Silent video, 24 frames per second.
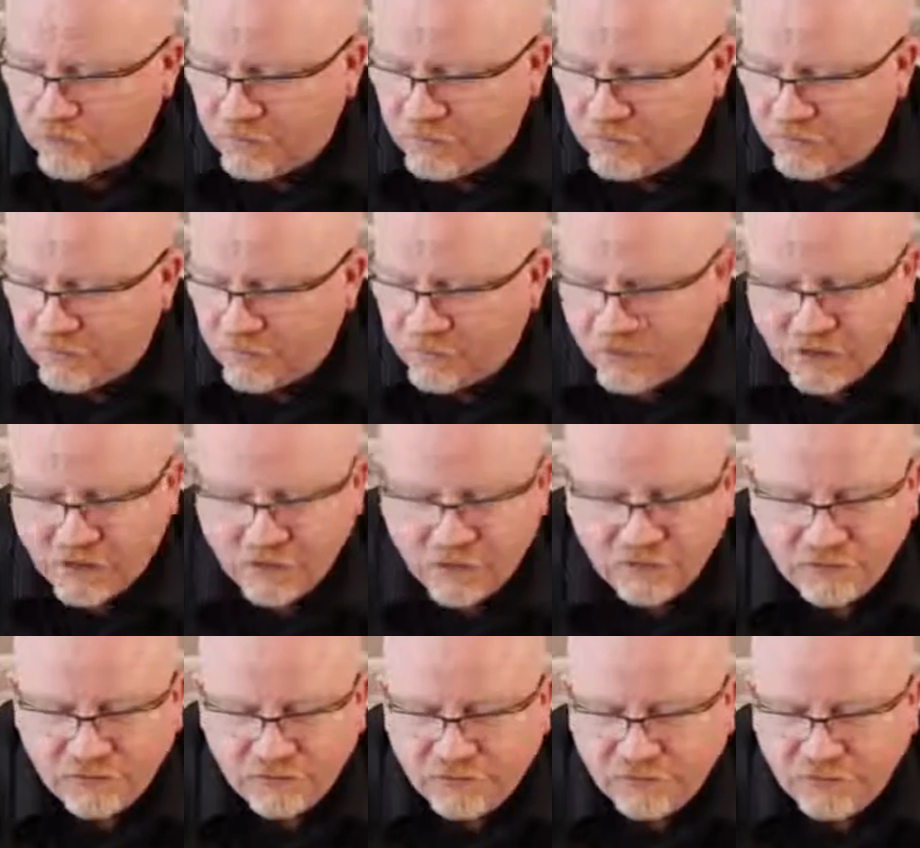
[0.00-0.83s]
really
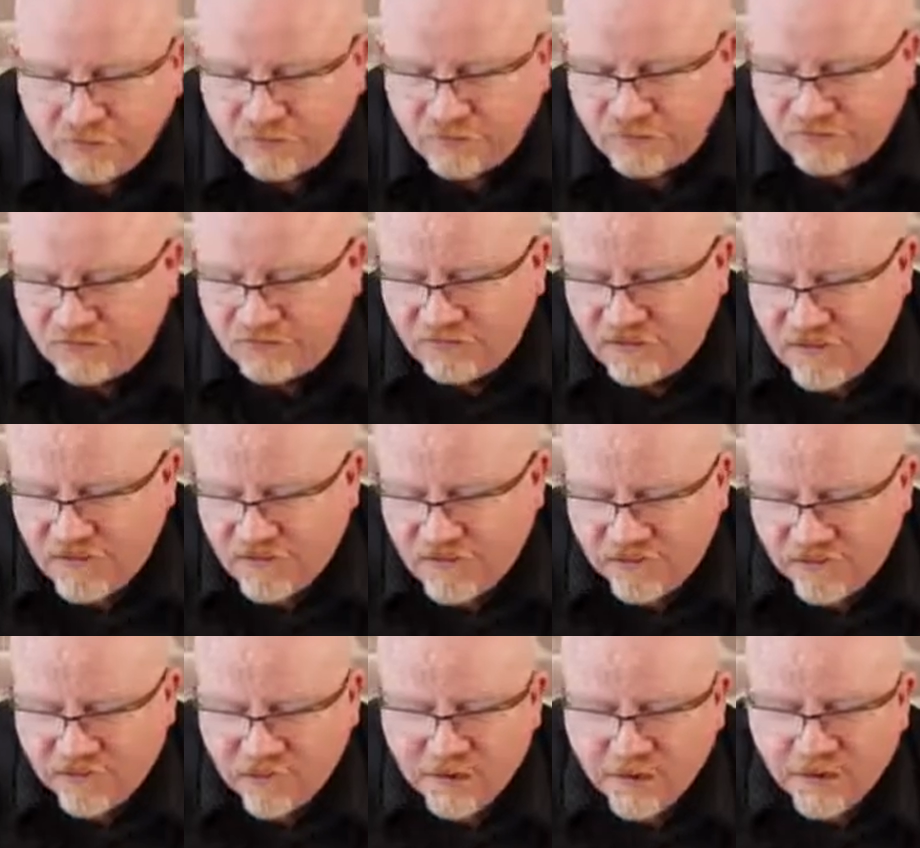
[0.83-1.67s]
closely, you'll
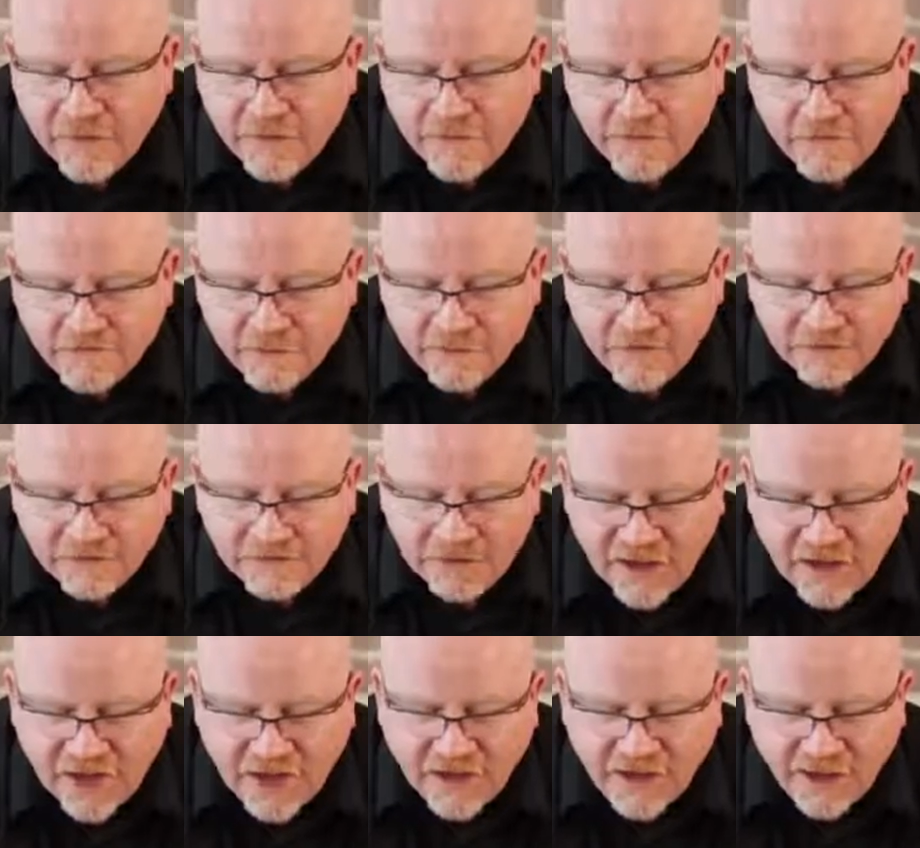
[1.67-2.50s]
see that the
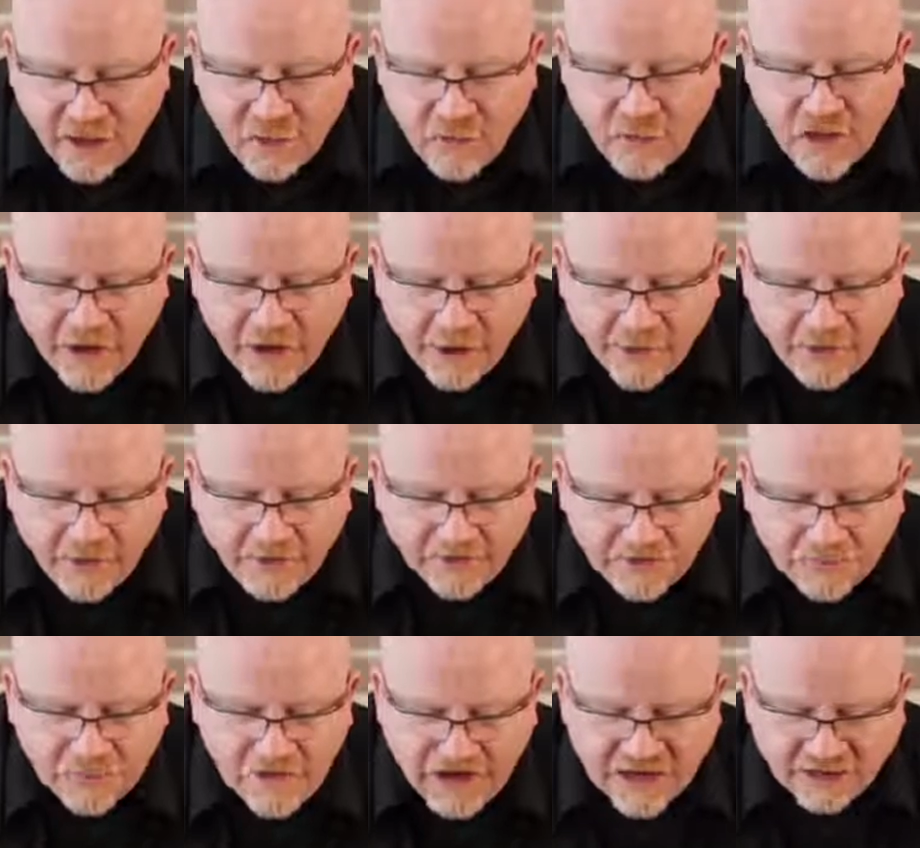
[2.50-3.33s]
I/O
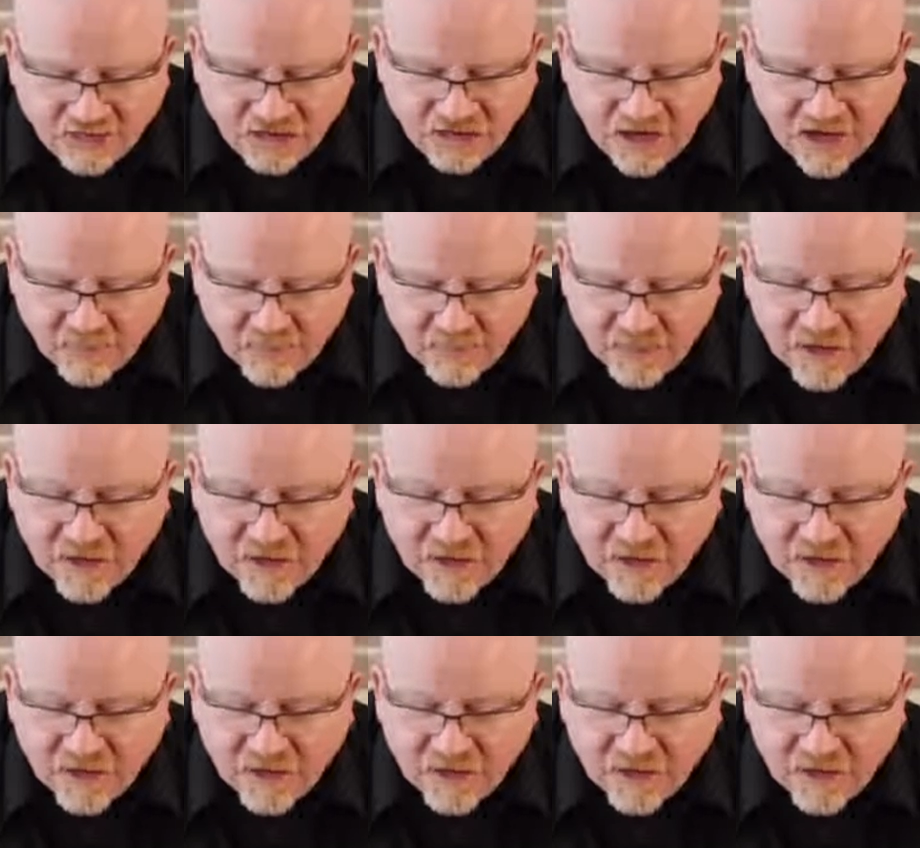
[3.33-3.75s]
areas match up.